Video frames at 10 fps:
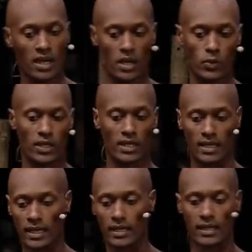and we can
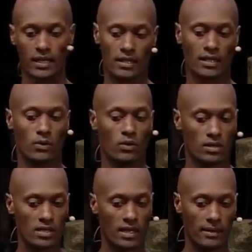get it at any
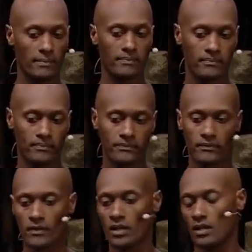one time.
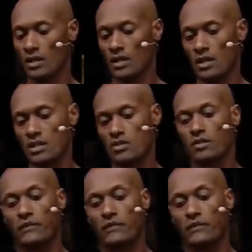So the